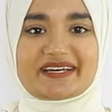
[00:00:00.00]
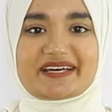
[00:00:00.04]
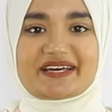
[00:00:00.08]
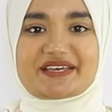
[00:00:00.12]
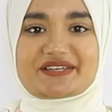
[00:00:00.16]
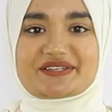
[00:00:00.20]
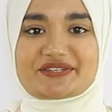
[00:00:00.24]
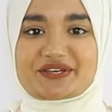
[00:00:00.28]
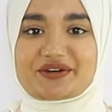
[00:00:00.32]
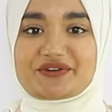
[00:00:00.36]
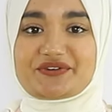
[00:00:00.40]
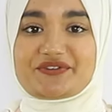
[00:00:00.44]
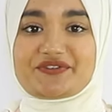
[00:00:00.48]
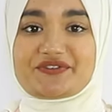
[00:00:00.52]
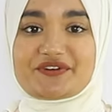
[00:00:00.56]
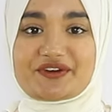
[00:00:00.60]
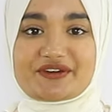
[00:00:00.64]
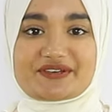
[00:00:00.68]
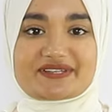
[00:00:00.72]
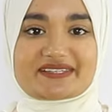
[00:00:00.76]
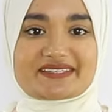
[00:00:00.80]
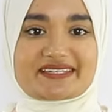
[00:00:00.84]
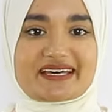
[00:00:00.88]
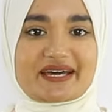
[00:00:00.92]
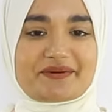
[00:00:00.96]
So
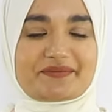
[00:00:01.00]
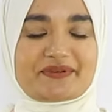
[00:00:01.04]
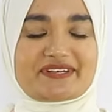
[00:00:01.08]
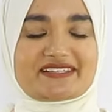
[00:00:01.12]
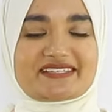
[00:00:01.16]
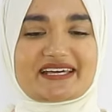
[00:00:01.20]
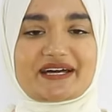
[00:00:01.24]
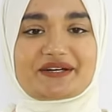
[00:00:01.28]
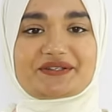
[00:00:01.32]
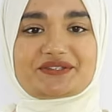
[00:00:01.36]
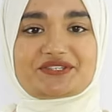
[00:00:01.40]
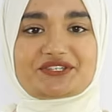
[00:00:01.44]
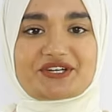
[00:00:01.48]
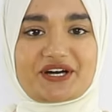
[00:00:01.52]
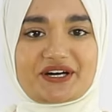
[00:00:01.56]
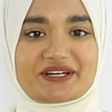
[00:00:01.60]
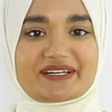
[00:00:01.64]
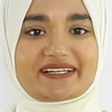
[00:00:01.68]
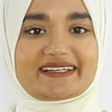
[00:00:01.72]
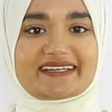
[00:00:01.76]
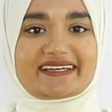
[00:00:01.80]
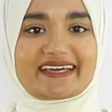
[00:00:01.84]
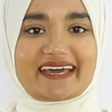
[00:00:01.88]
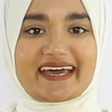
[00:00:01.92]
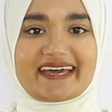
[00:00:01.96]
first up is our
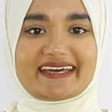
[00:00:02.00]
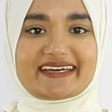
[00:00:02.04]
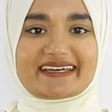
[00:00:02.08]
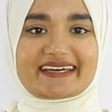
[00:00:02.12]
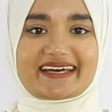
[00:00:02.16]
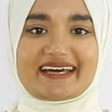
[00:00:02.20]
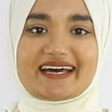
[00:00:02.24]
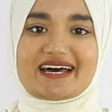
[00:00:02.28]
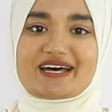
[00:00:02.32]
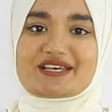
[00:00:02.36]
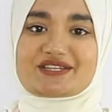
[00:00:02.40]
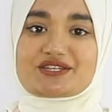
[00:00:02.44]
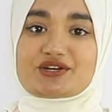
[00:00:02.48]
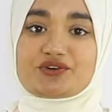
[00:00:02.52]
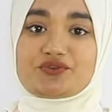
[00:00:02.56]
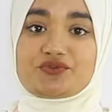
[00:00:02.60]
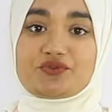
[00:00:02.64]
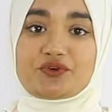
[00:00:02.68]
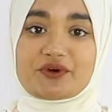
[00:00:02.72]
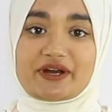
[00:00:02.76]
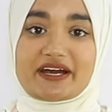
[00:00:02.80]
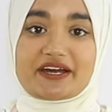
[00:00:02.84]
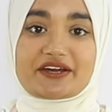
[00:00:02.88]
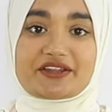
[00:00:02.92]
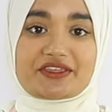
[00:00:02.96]
chocolate cake. So
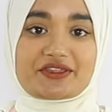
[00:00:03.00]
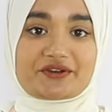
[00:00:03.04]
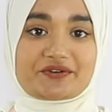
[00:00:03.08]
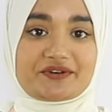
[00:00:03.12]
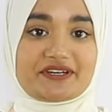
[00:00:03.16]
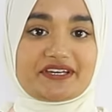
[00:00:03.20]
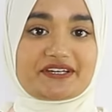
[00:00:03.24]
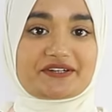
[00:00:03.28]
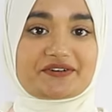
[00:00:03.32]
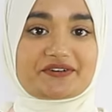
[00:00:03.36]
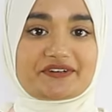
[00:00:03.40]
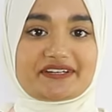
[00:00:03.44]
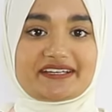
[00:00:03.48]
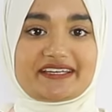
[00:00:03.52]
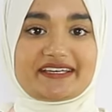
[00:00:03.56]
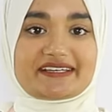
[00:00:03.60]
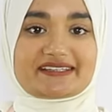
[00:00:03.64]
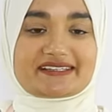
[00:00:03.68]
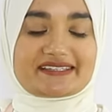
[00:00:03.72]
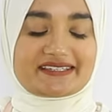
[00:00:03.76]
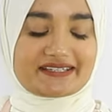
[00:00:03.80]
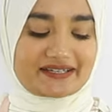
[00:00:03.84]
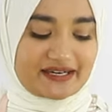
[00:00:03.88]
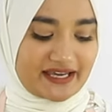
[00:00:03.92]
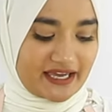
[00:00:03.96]
for our 3
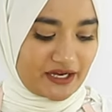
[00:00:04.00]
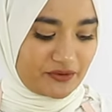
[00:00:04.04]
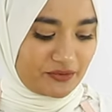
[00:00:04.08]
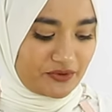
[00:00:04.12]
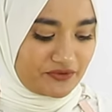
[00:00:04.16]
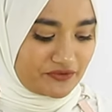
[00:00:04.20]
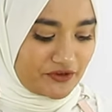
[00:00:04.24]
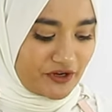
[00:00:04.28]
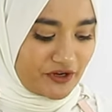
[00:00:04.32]
ingredients today, we've